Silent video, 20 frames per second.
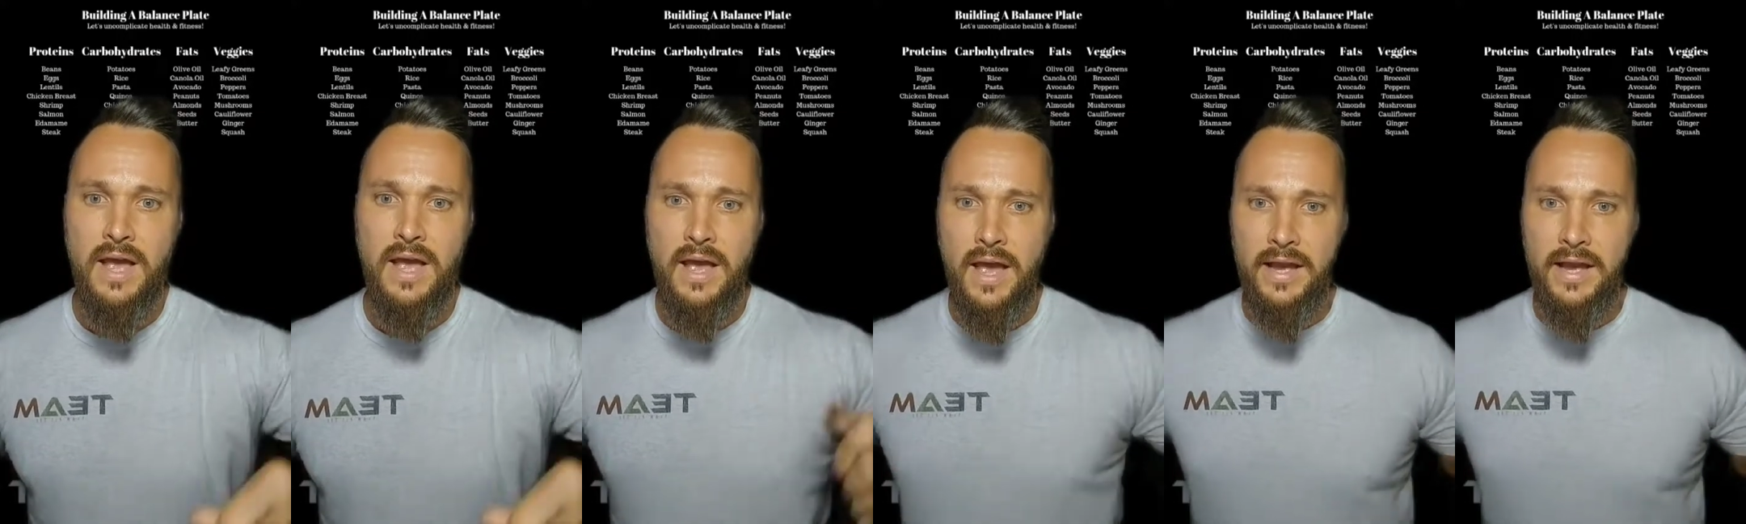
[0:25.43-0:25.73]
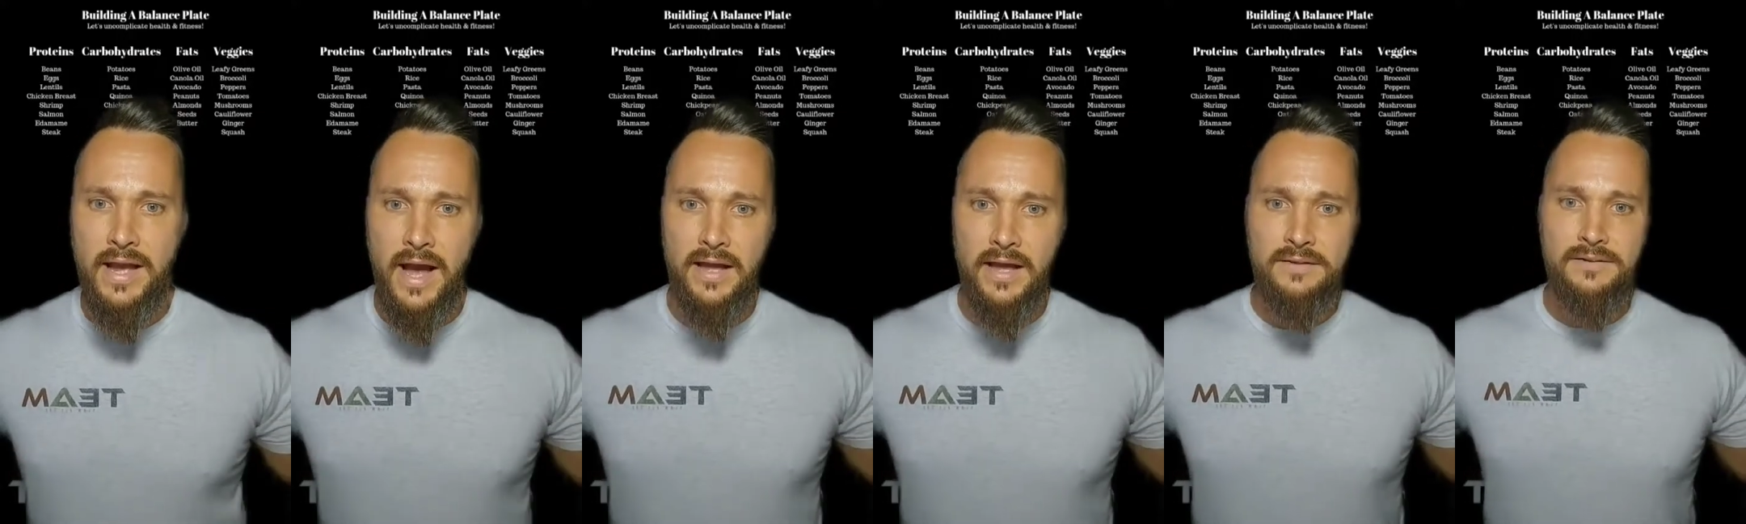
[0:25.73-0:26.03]
hey
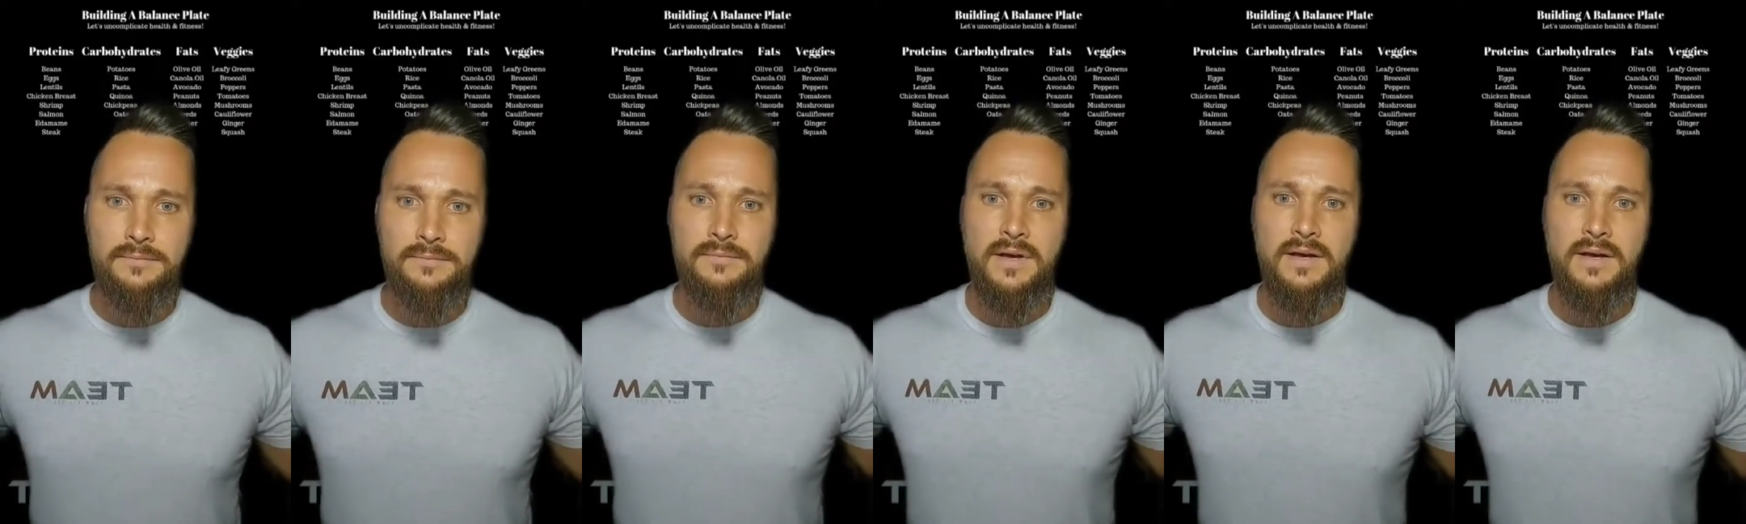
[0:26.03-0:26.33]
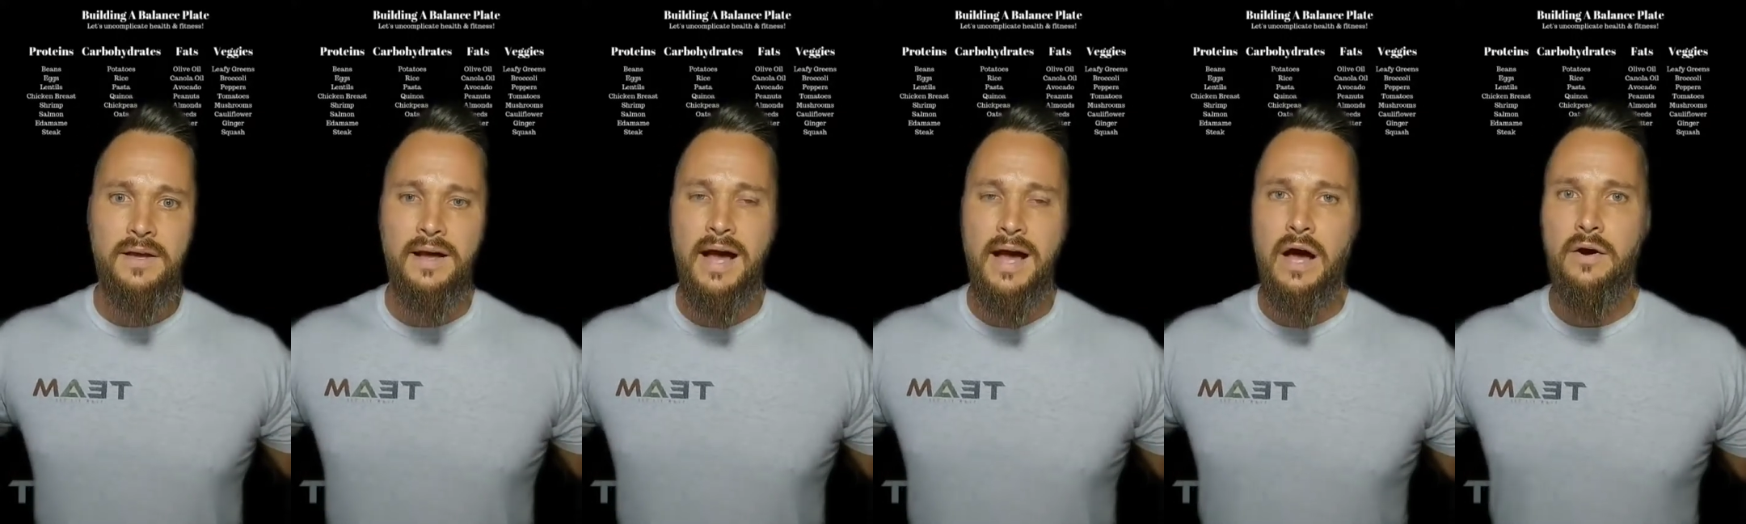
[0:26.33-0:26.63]
guys,
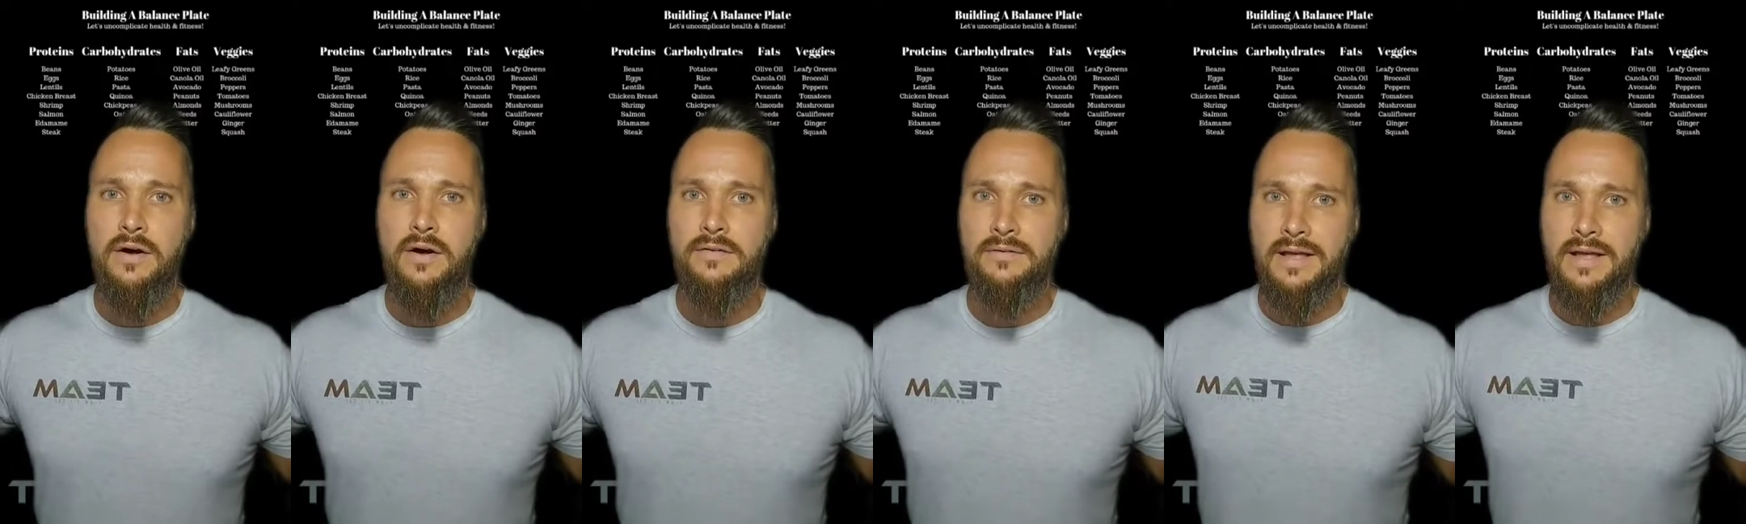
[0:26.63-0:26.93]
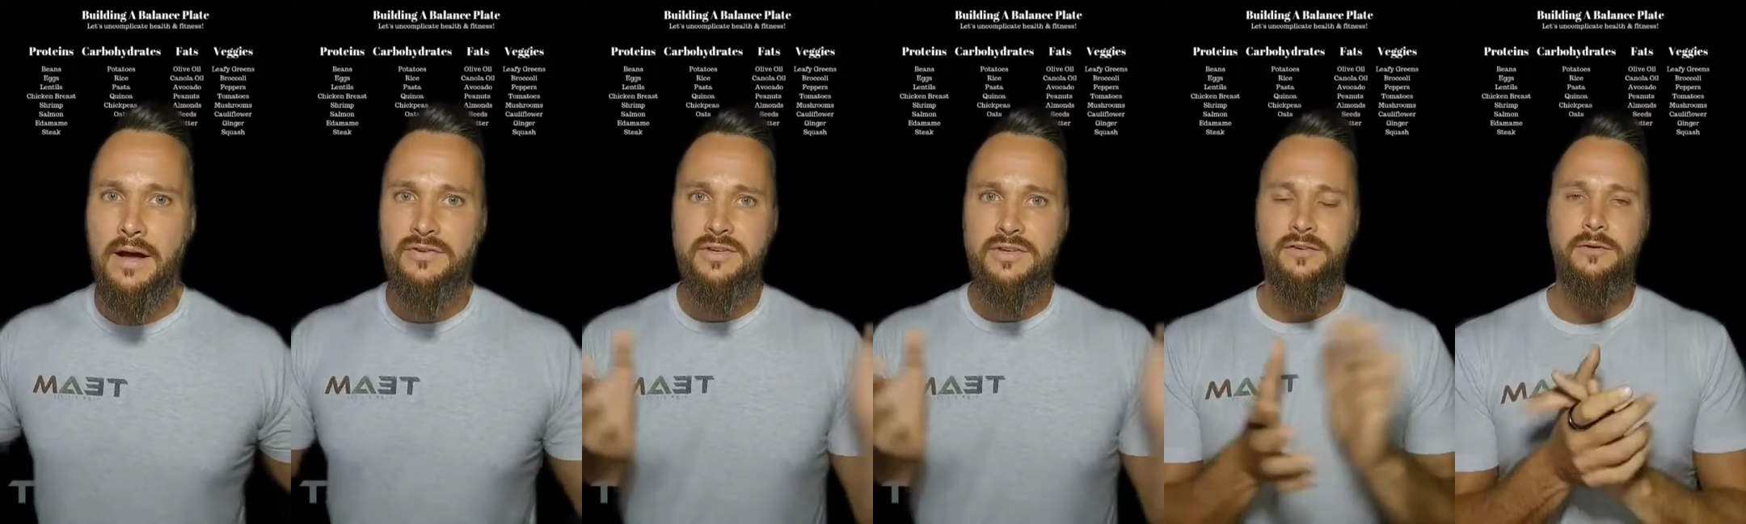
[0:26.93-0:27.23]

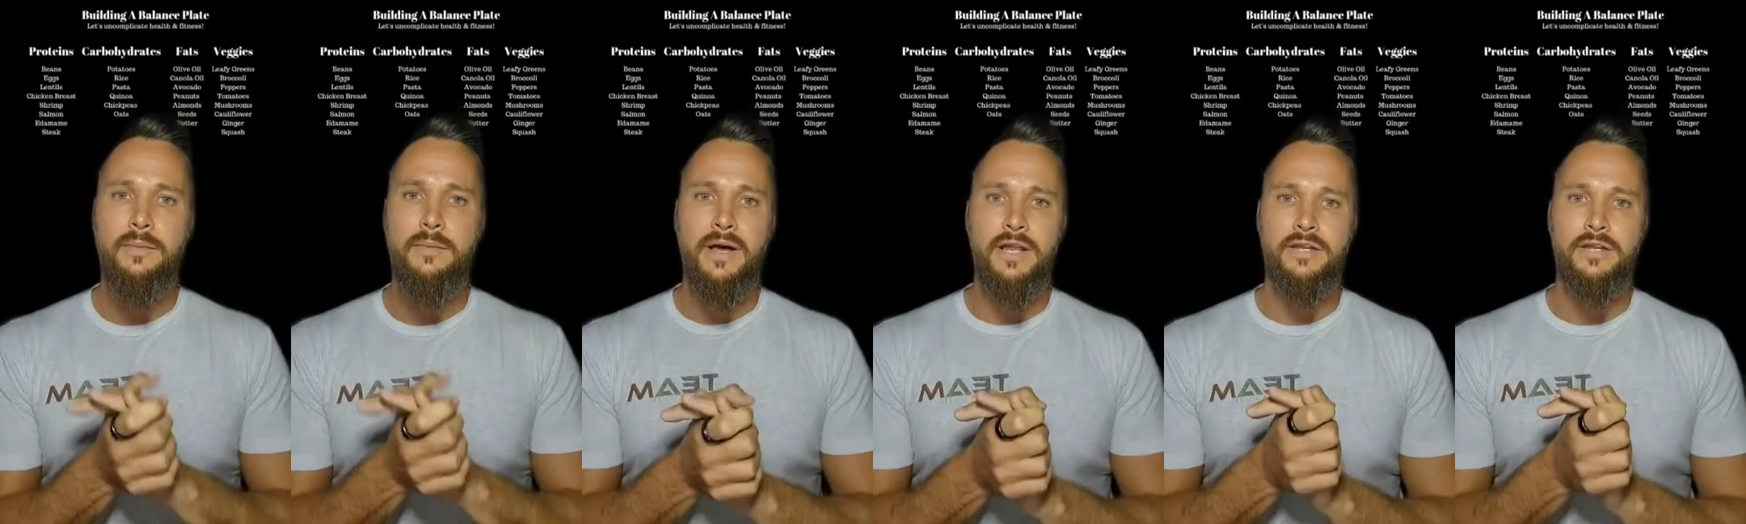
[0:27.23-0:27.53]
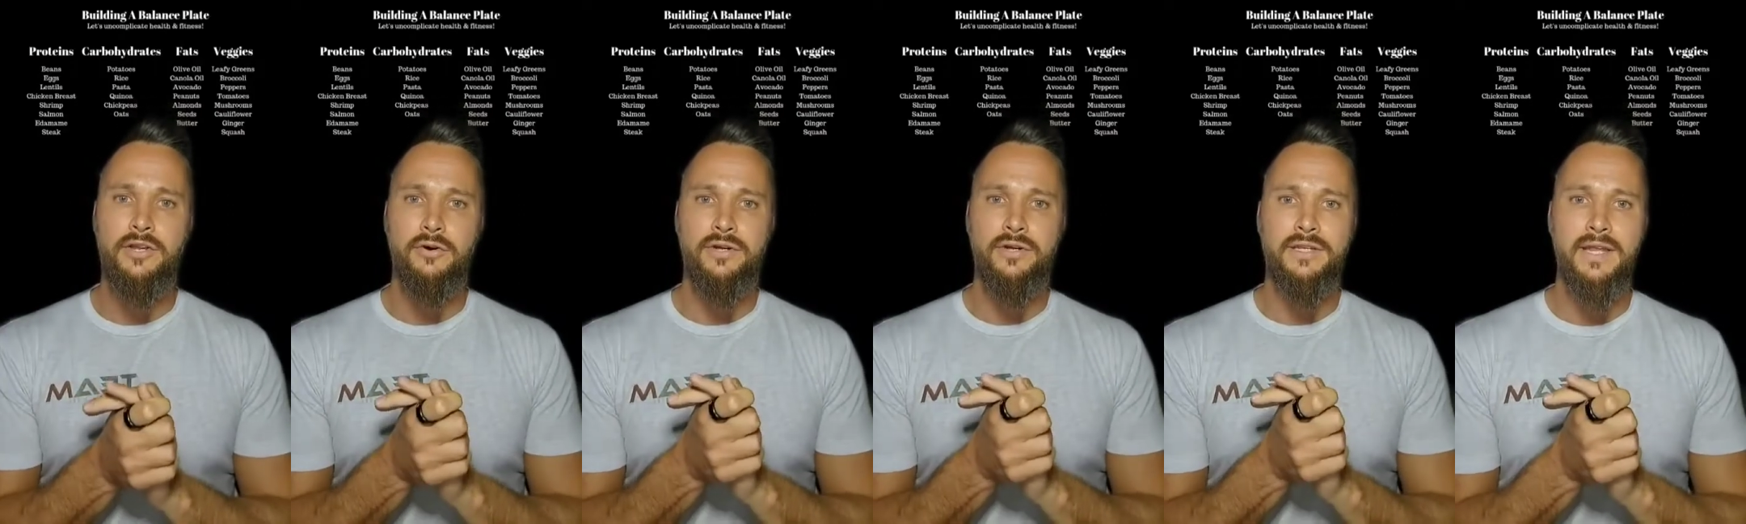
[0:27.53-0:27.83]
how's everybody
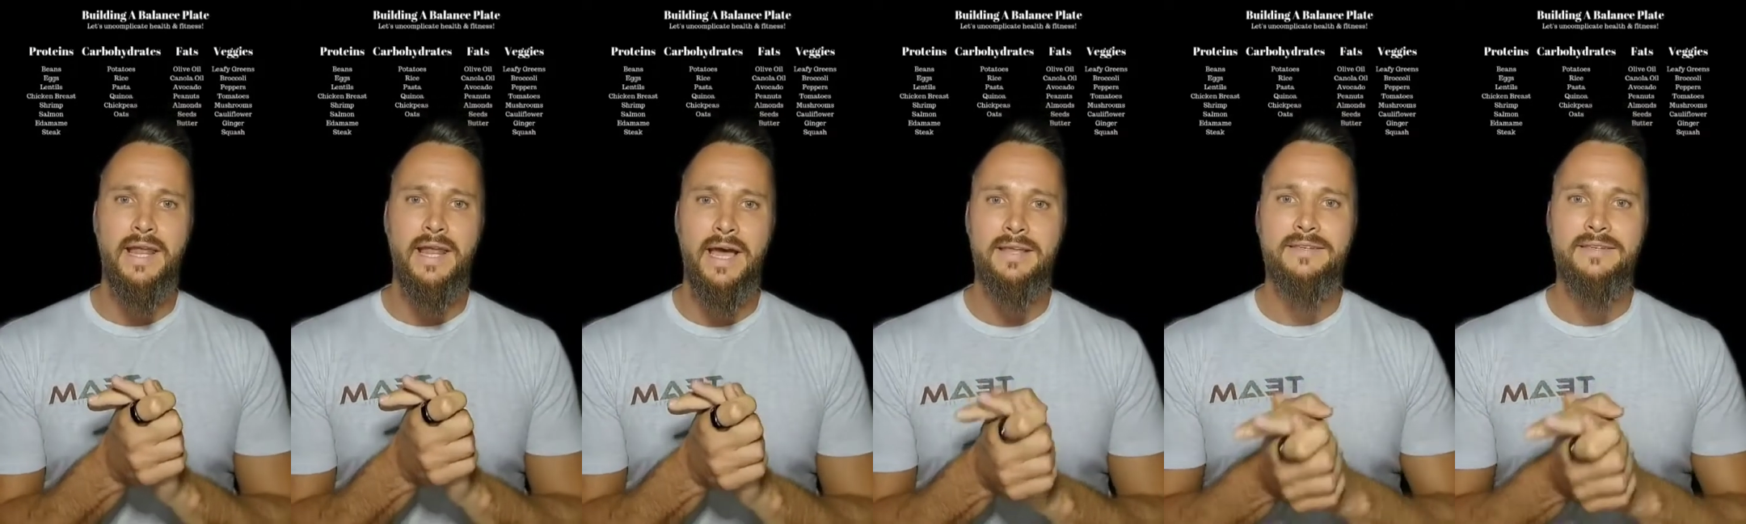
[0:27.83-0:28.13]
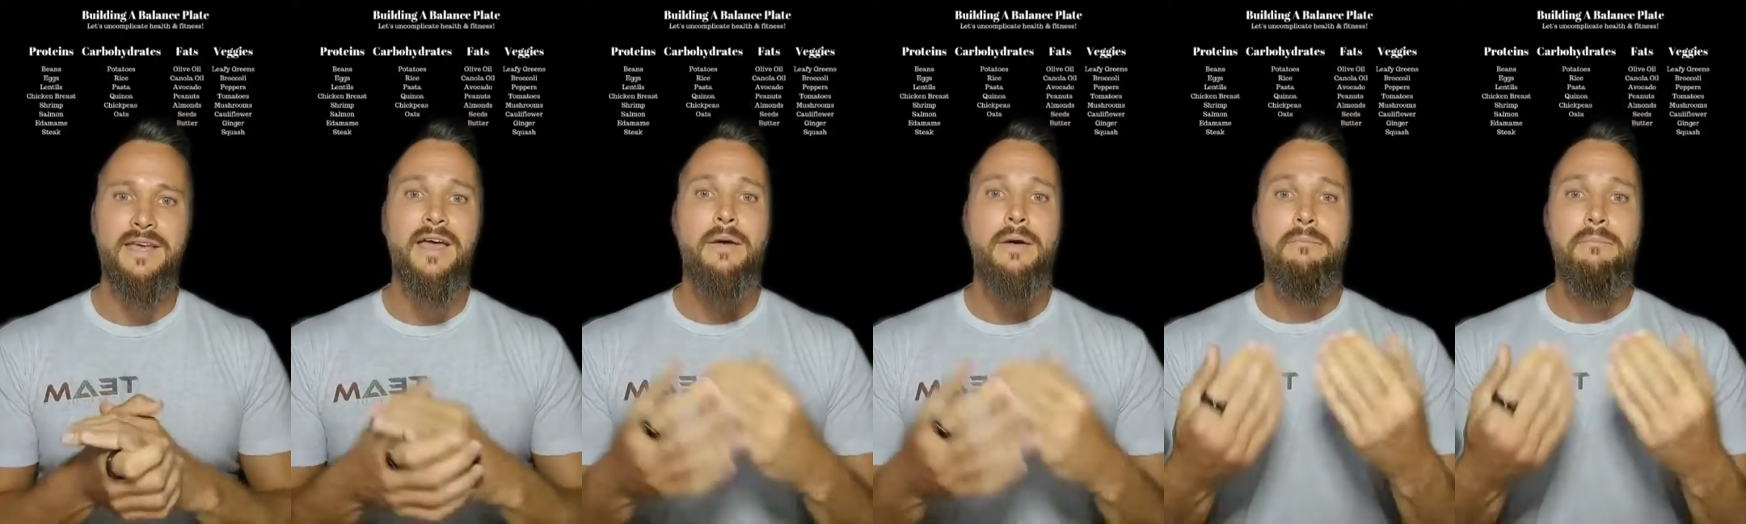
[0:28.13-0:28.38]
doing tonight?